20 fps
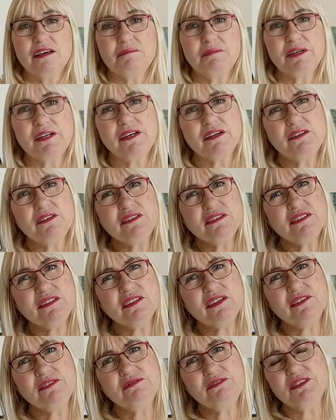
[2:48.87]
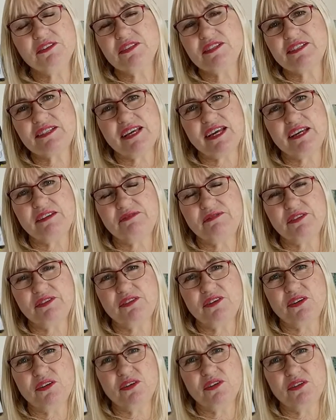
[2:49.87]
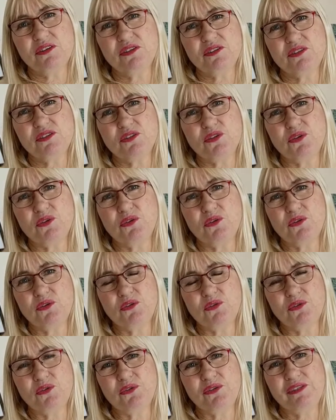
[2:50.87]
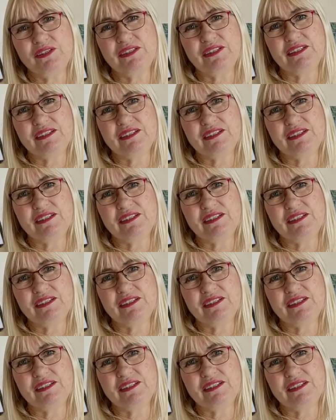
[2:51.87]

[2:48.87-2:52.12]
but I also feel sad for those who